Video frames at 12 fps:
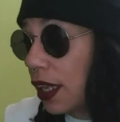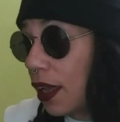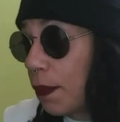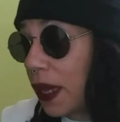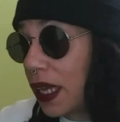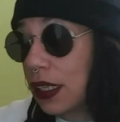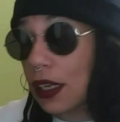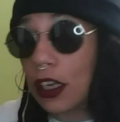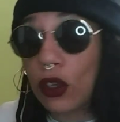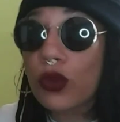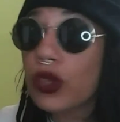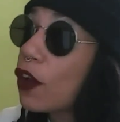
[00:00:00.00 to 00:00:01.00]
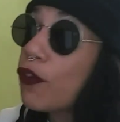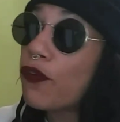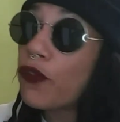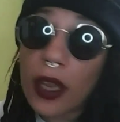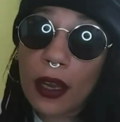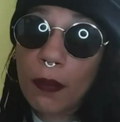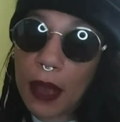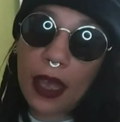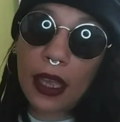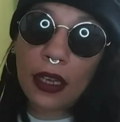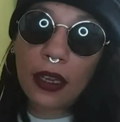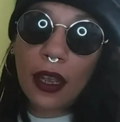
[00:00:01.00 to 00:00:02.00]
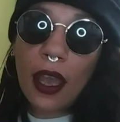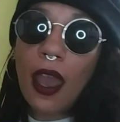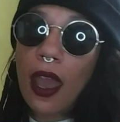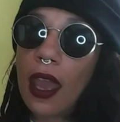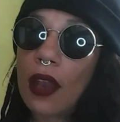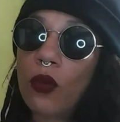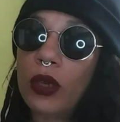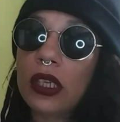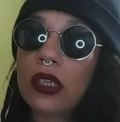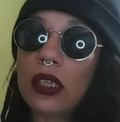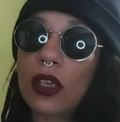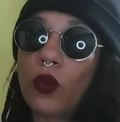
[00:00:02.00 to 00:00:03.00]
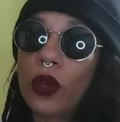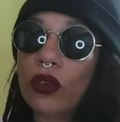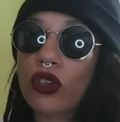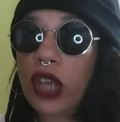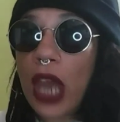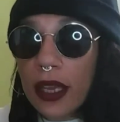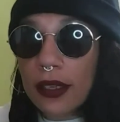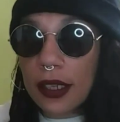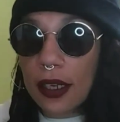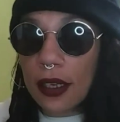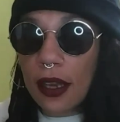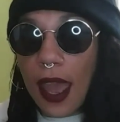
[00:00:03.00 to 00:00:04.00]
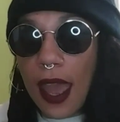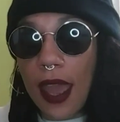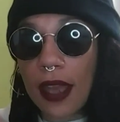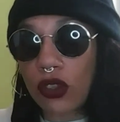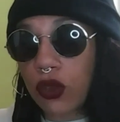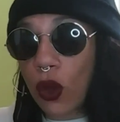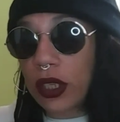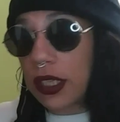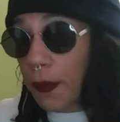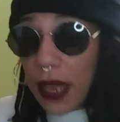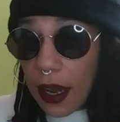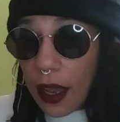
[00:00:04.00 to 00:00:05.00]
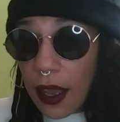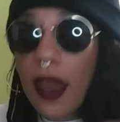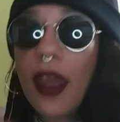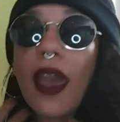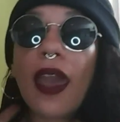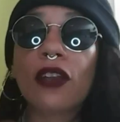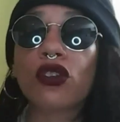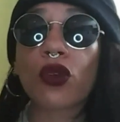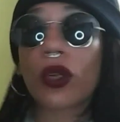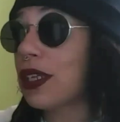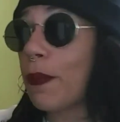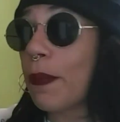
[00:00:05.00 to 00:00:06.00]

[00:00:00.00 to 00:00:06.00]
there basically losing her fucking mind. And we see Will Jackson and Dr. Miller. And Dr.